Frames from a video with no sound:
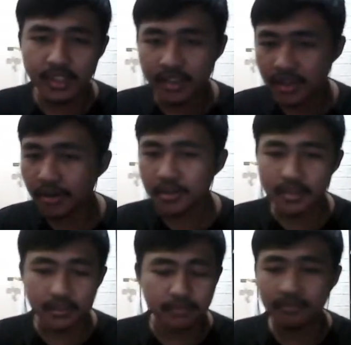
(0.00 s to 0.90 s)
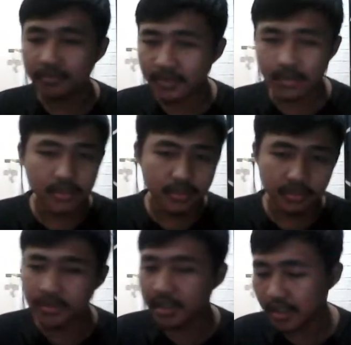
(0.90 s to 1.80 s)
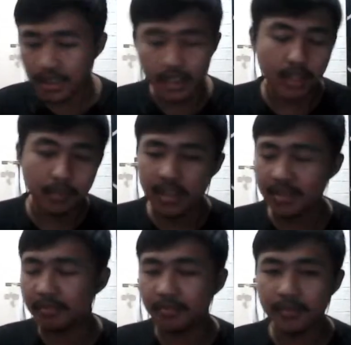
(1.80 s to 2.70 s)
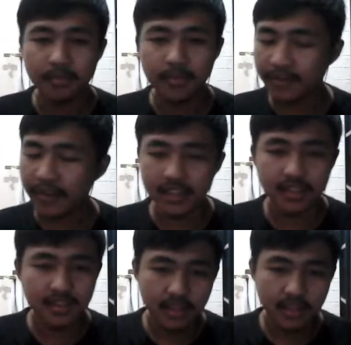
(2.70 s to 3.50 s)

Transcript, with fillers: No, uh, I mean, the facts.